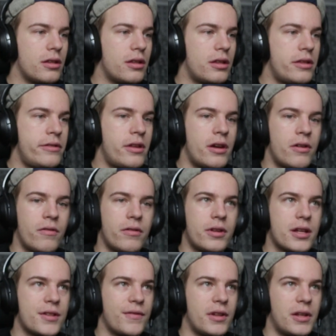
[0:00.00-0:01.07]
No,
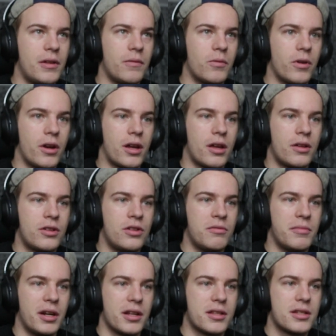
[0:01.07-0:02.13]
doesn't really work. Two
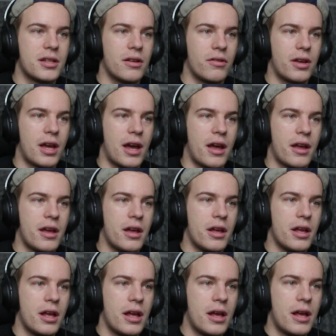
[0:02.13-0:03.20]
minutes. Okay.
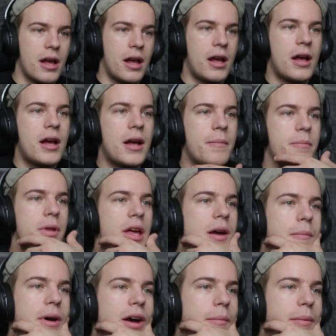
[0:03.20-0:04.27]
Um,
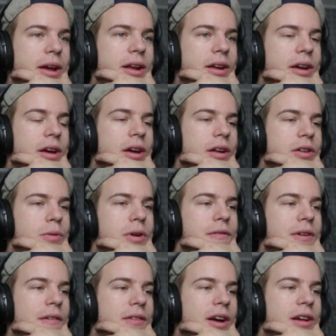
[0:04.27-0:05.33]
come on, man.
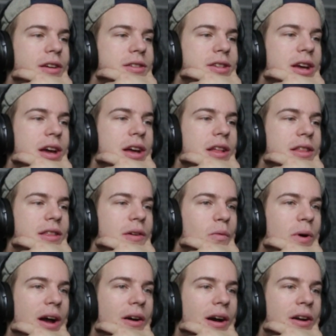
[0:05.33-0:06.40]
Twenty-five dollars.
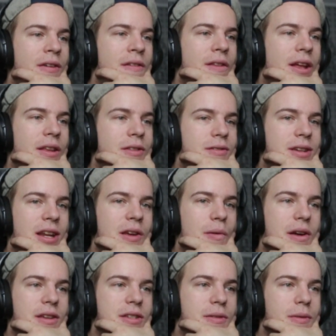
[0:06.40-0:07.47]
Wow, I don't even like those.
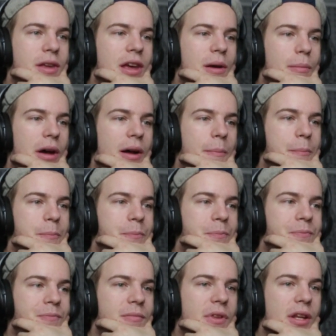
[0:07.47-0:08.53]
Anyways, come on.
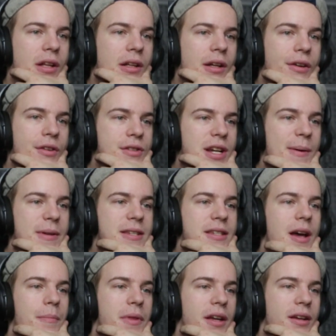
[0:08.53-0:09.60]
It's gotta be
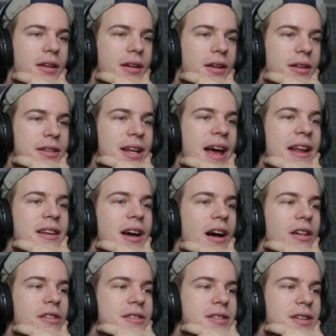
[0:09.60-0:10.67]
something. Ten
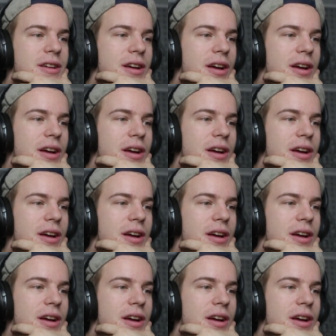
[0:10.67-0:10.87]
dollars.